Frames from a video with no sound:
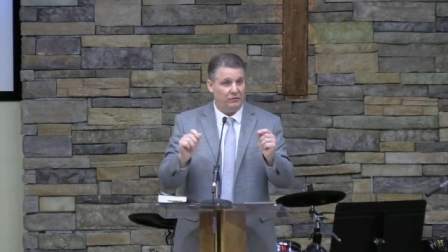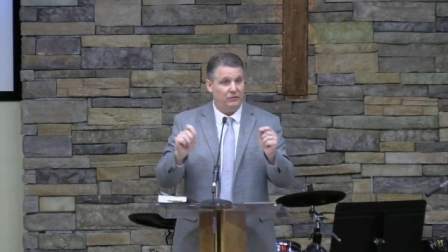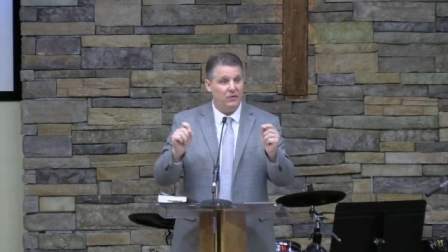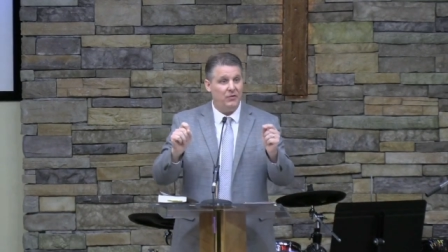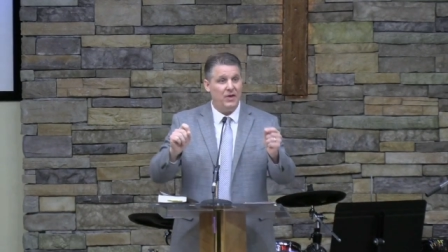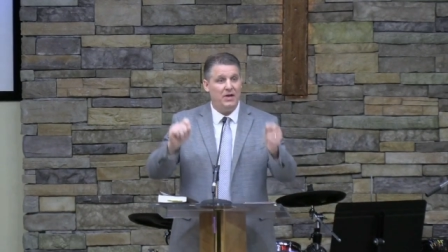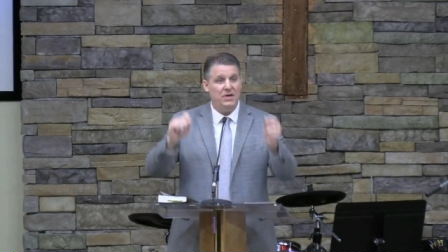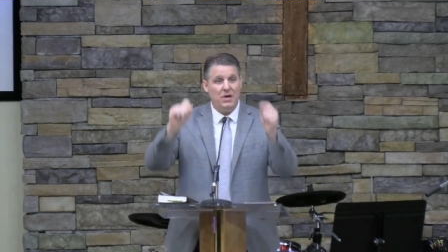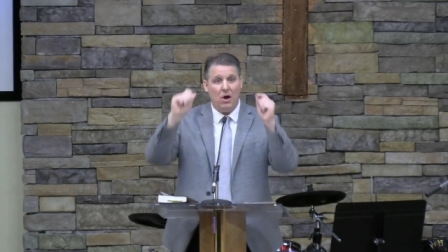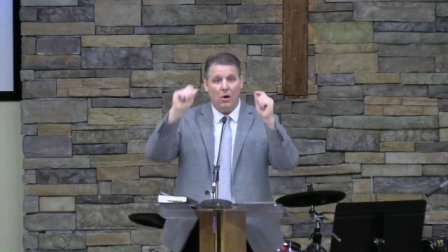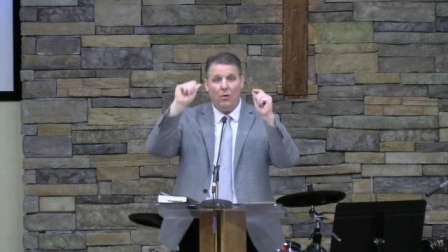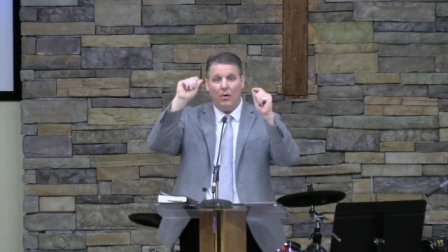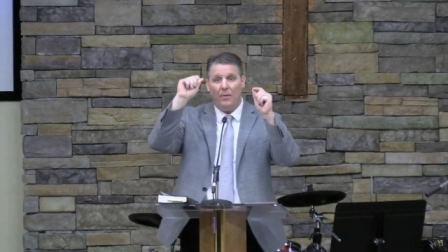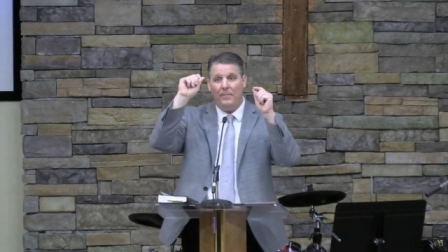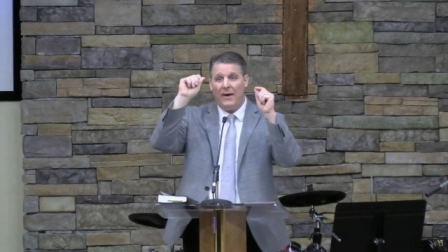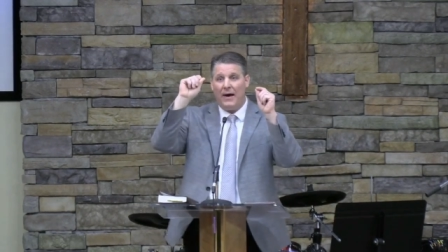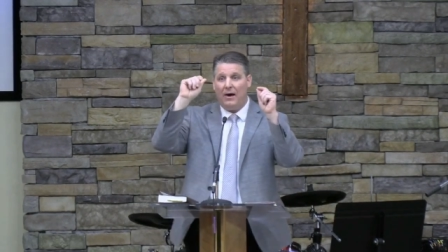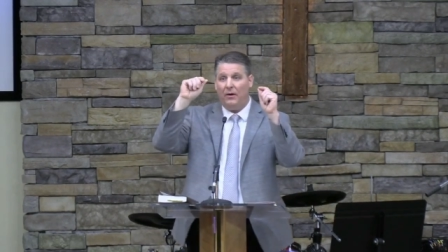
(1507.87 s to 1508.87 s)
Do they know
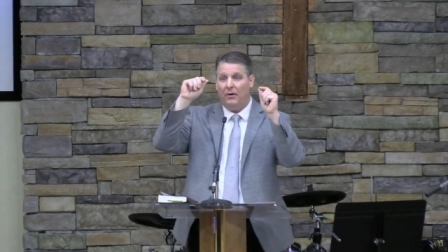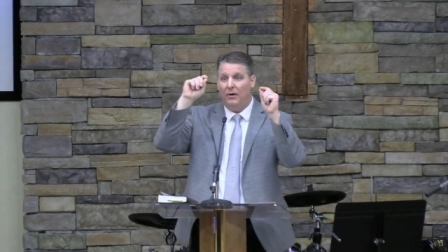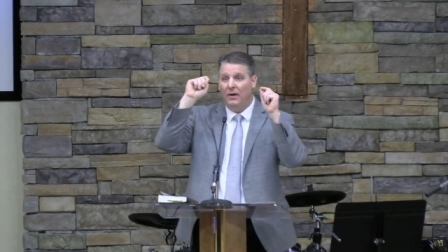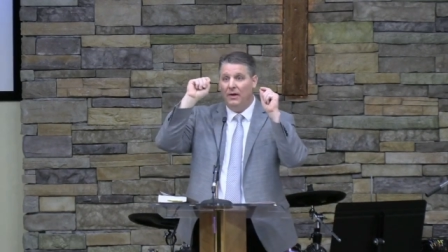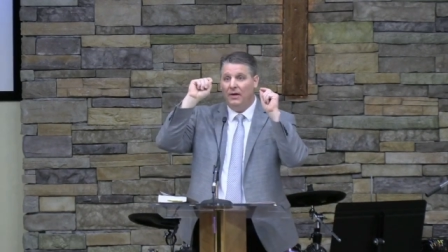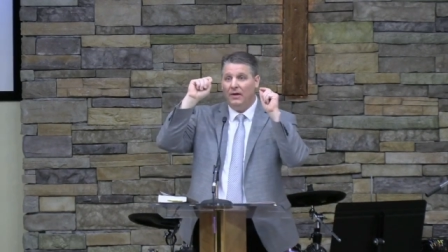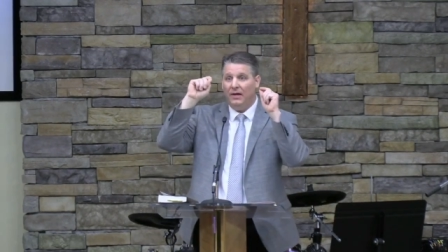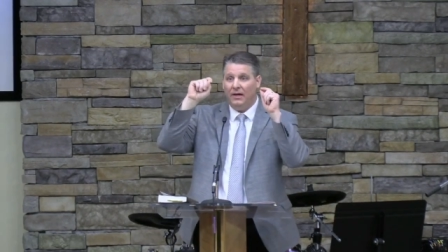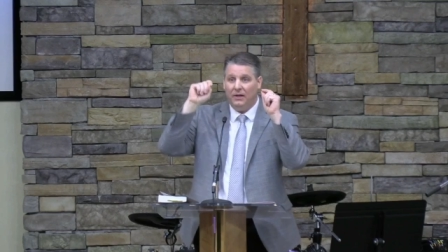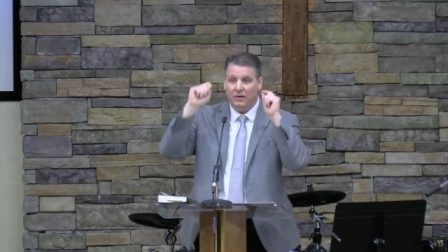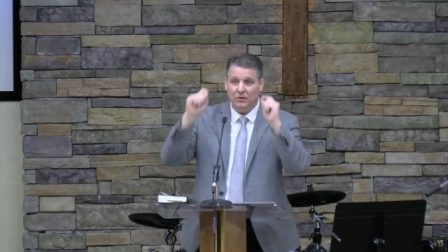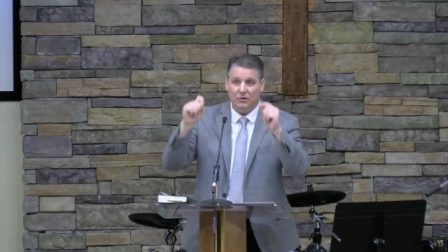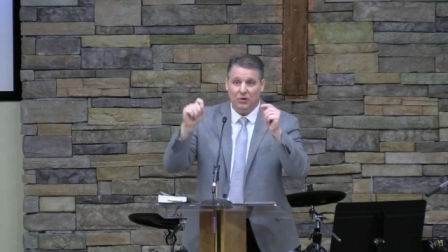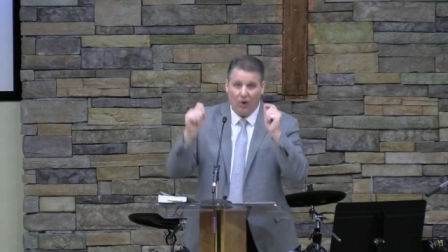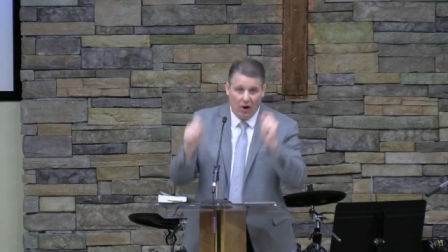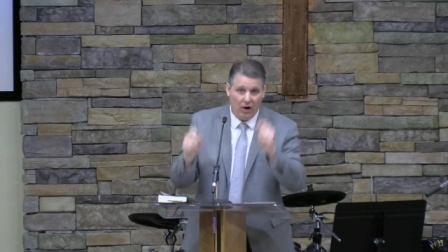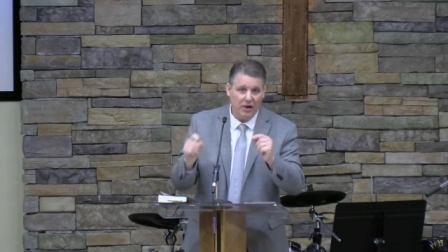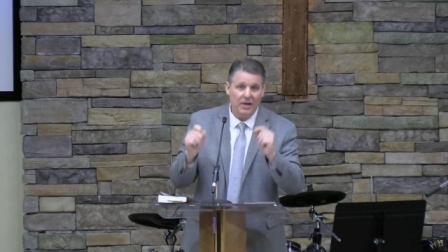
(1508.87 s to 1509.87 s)
about
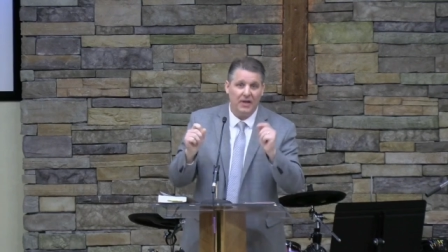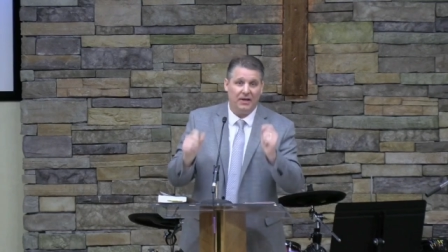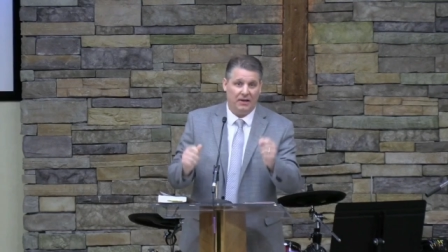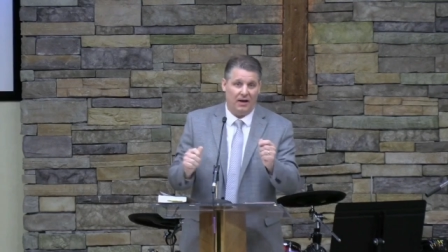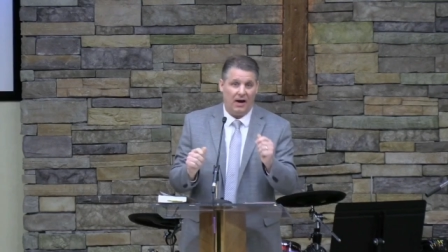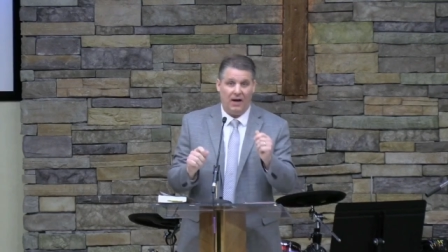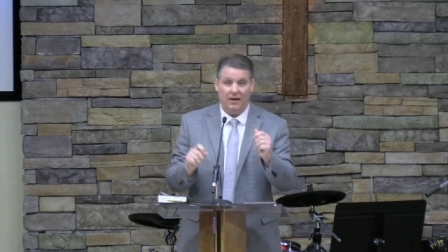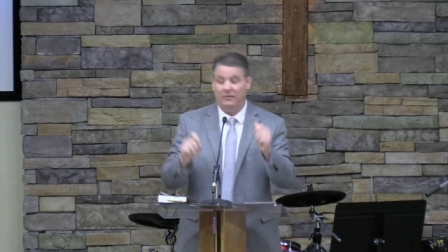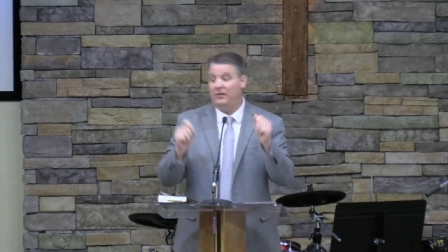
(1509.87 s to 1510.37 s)
incarnate God?